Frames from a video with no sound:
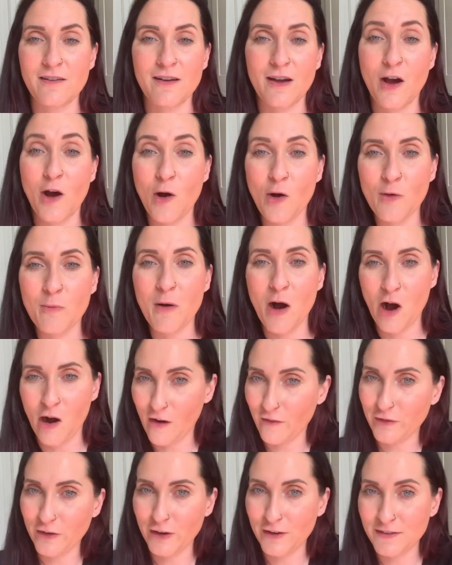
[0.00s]
home
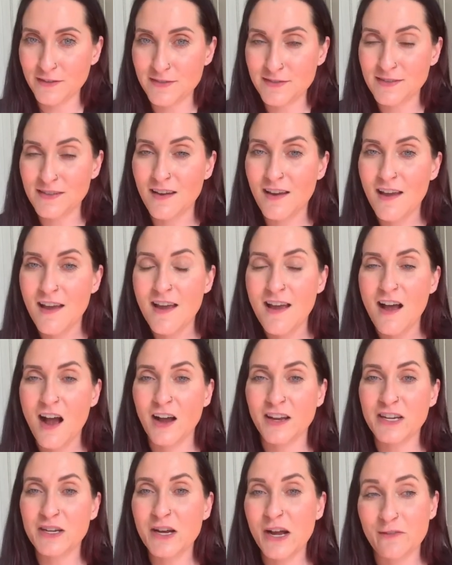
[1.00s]
offers.
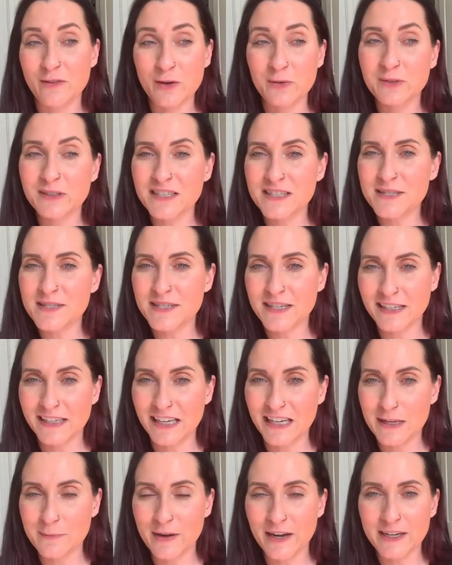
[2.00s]
You never want to stick
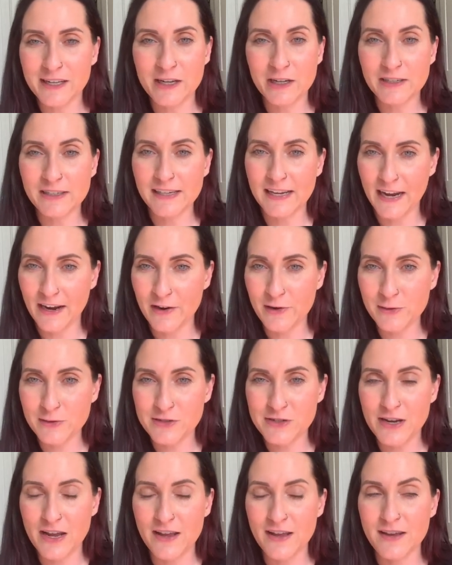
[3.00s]
anybody on a couch,
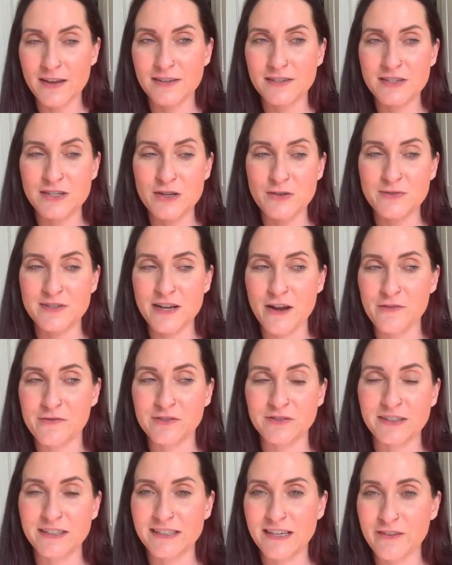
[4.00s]
and you
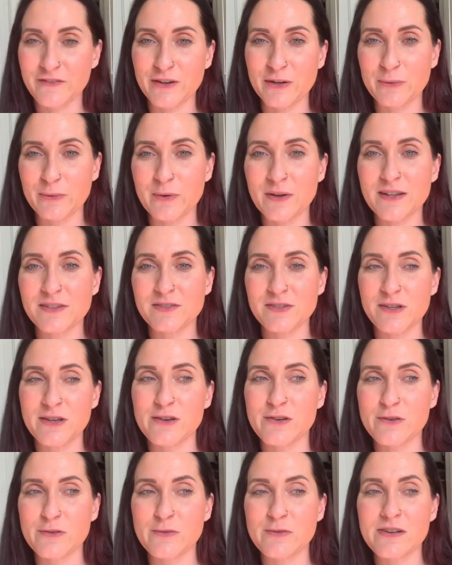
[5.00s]
definitely never want
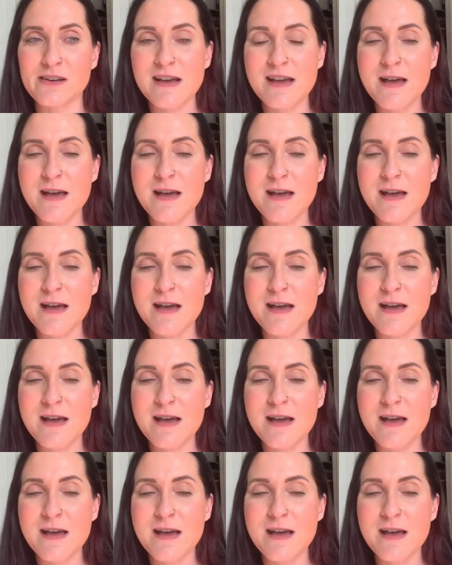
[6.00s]
to